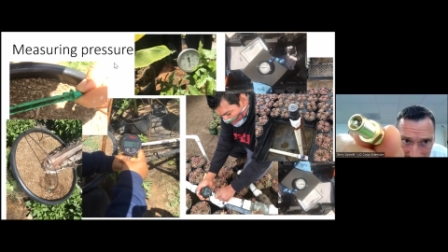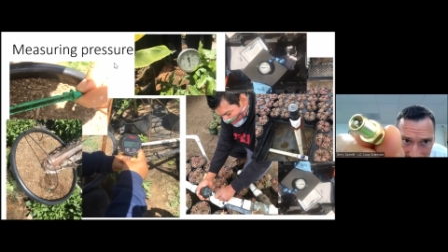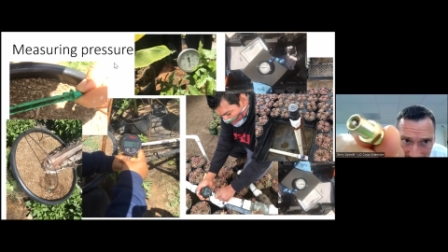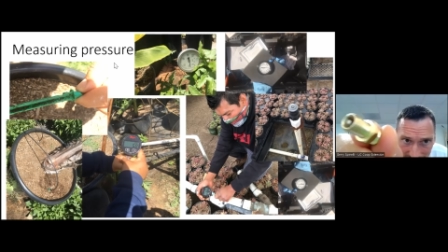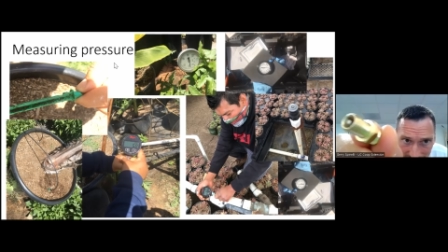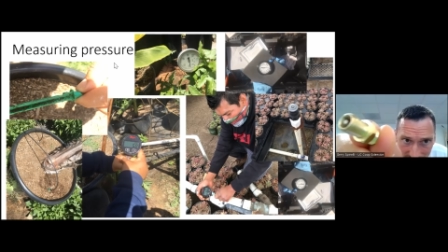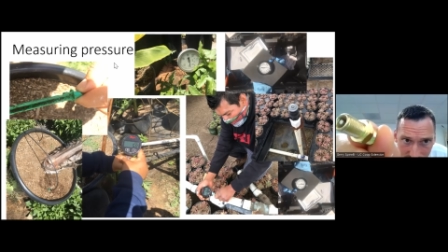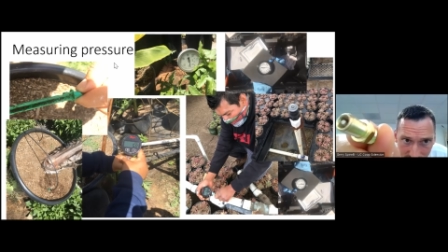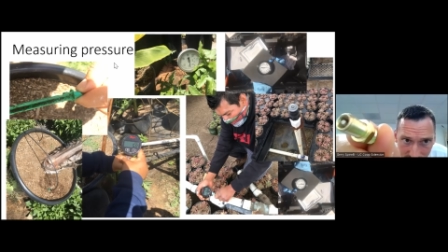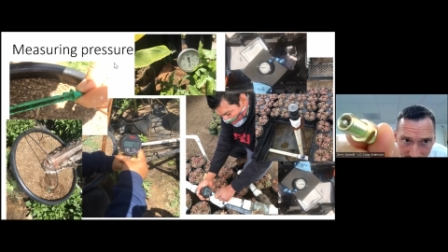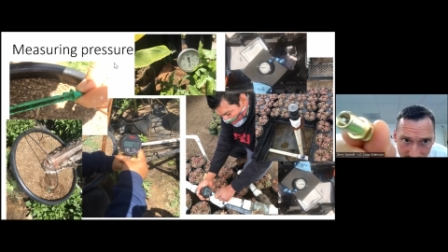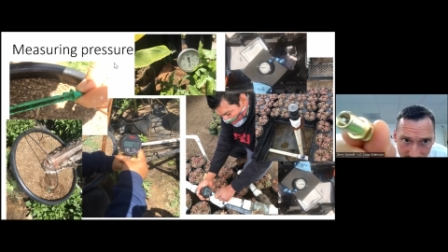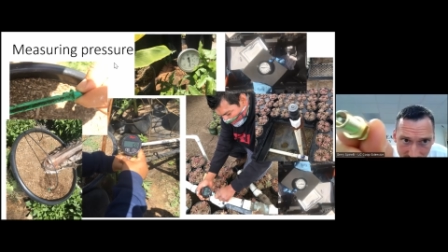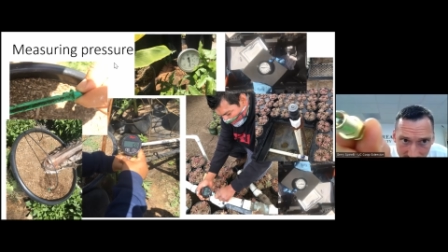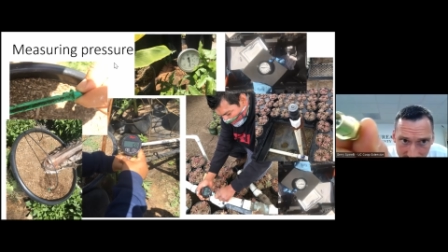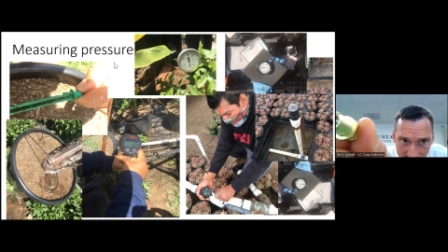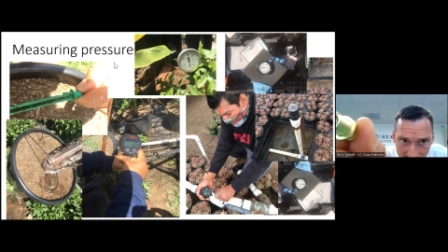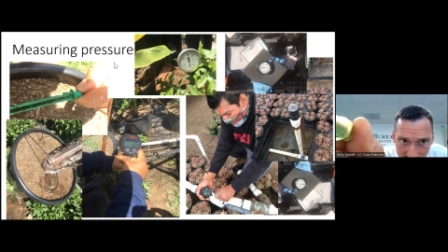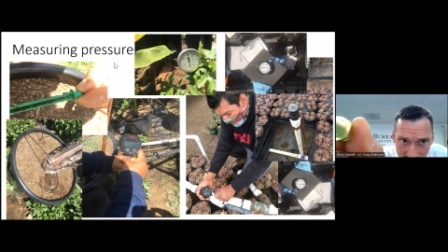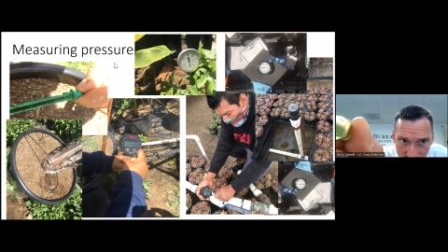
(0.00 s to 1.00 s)
the same
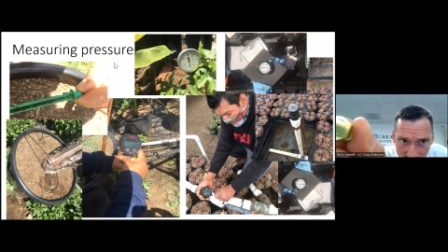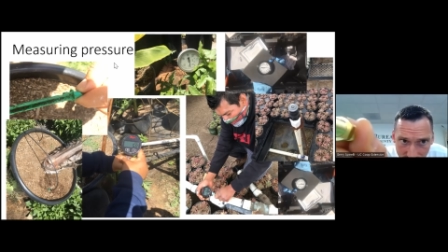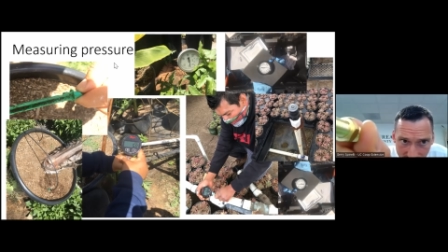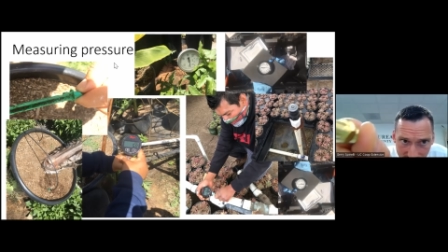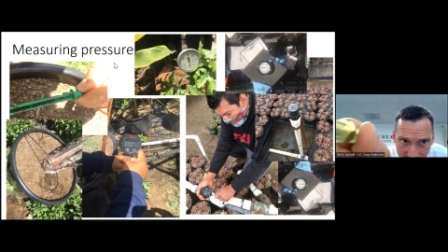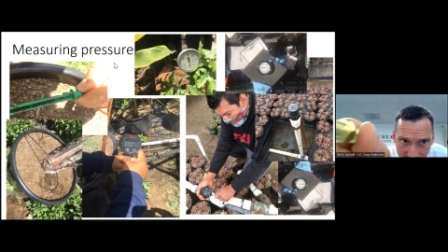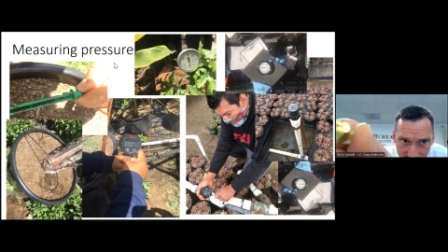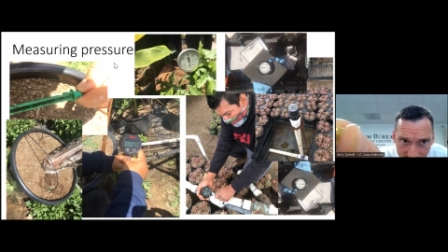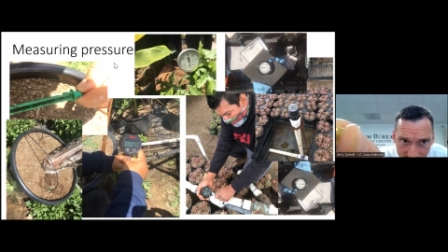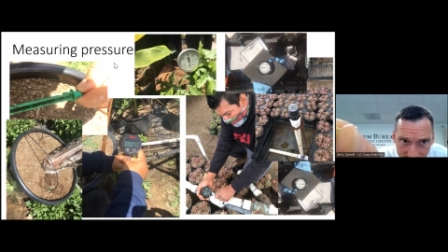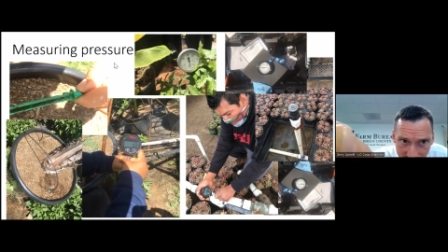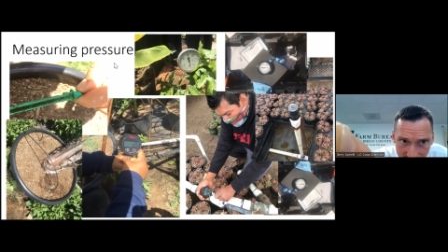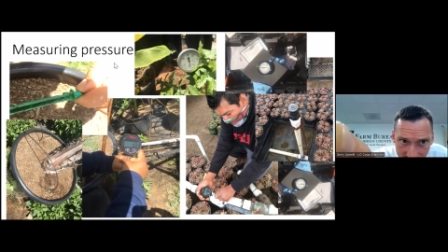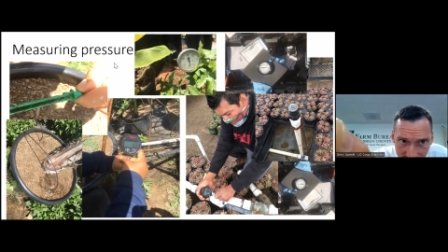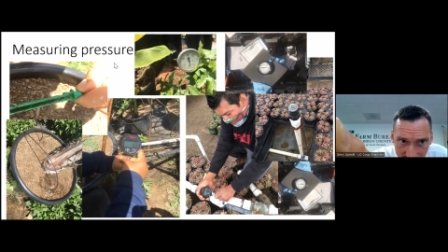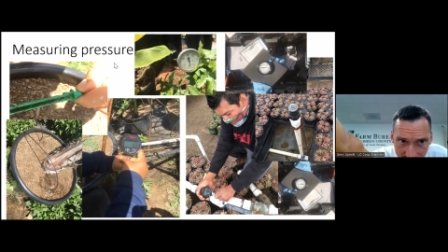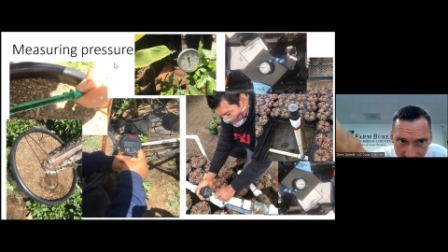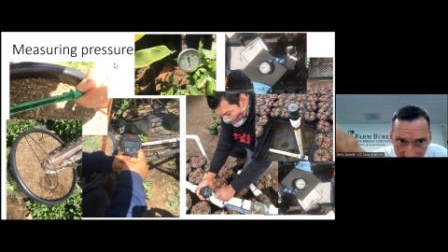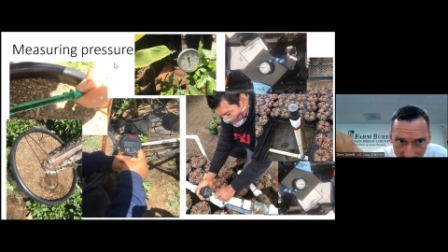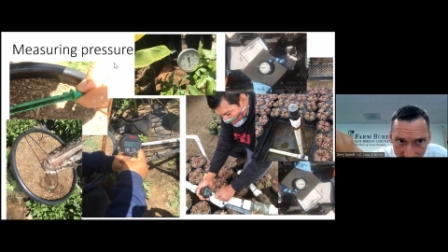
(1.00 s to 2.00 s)
thing that you have
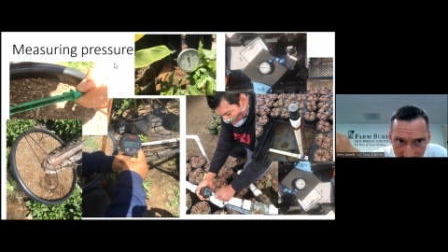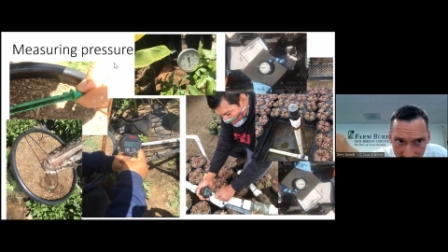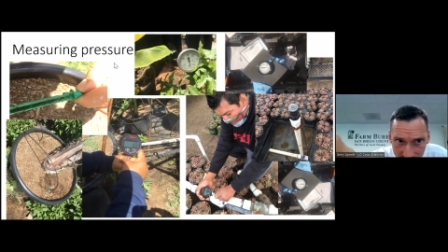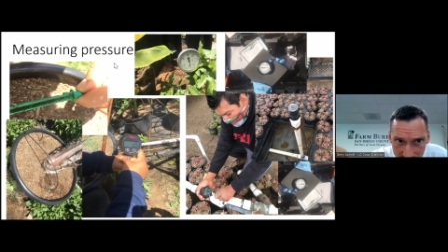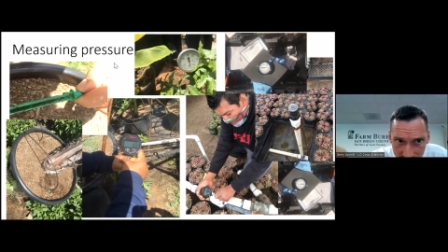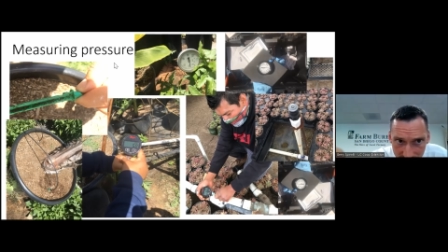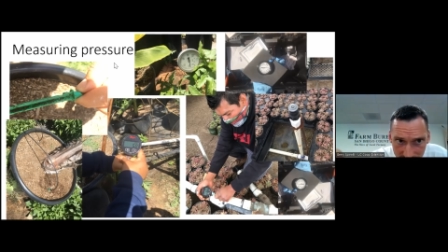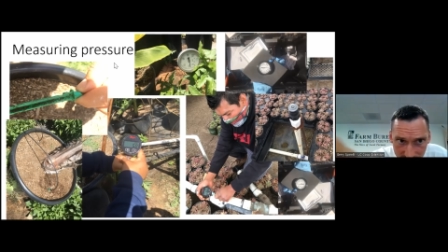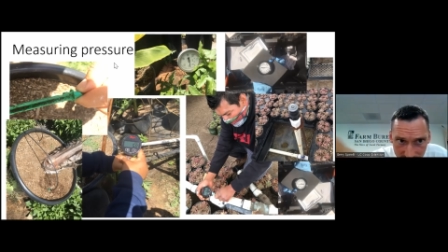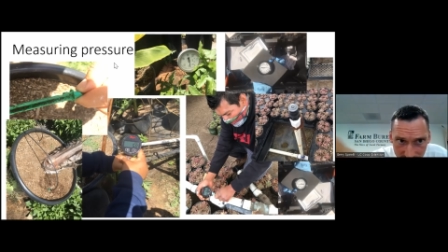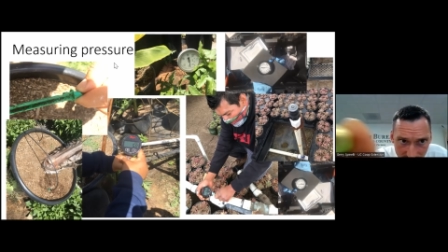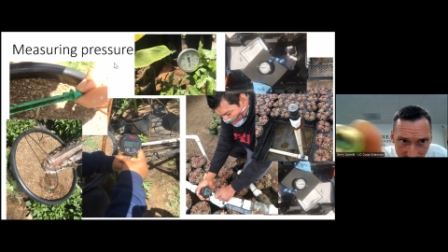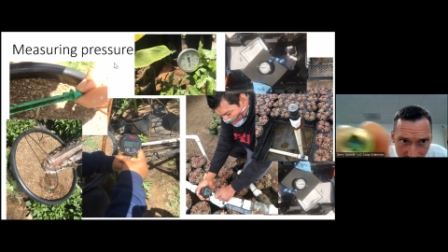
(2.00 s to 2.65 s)
in the in